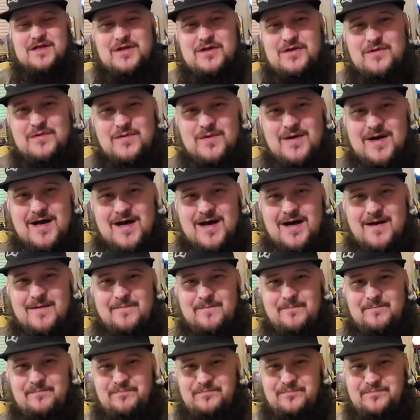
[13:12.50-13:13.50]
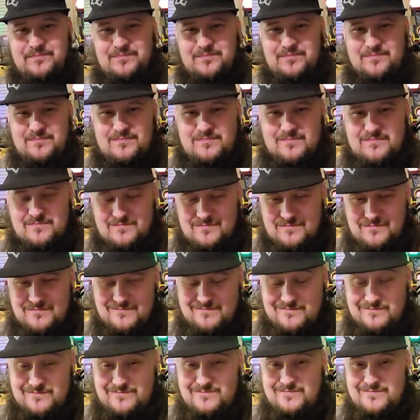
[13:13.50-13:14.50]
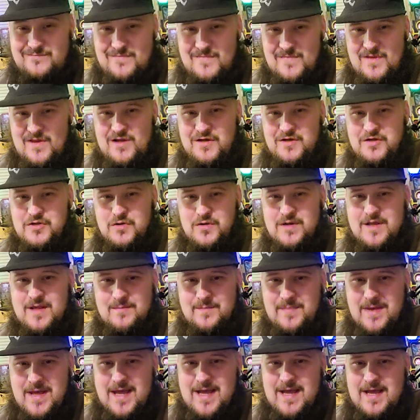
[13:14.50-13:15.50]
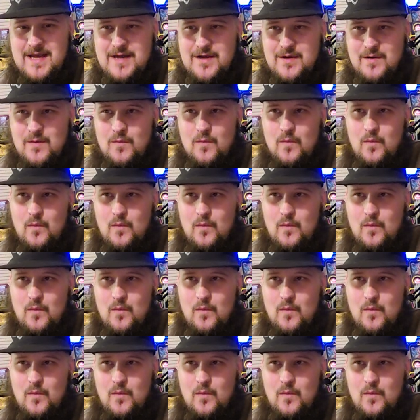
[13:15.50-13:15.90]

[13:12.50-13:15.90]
you um, you'll get paid